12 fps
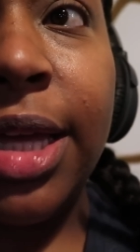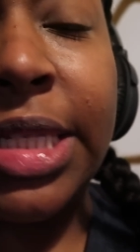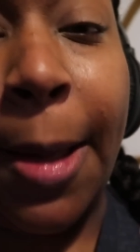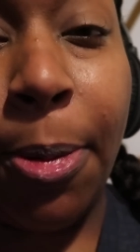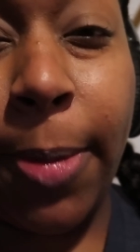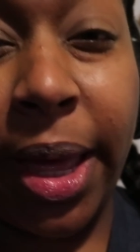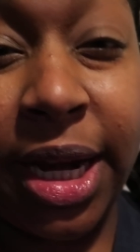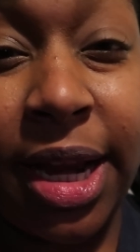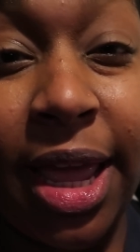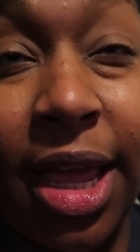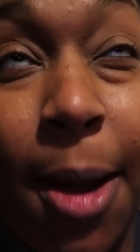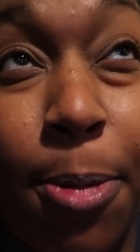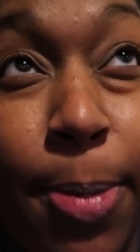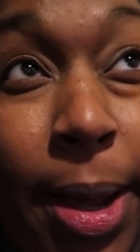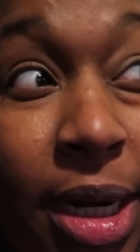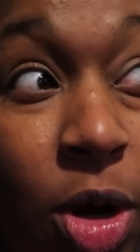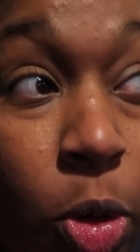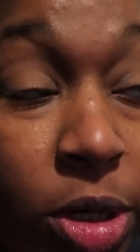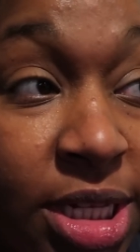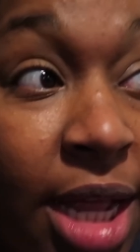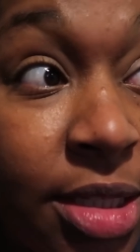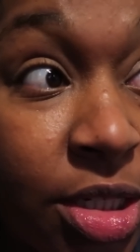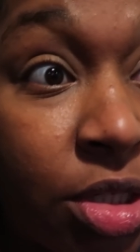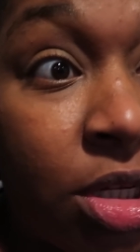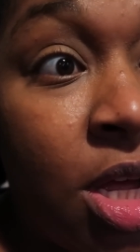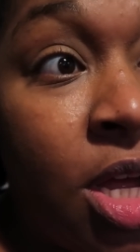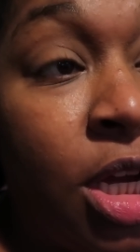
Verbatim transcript: is upper body day, upper body horizontal.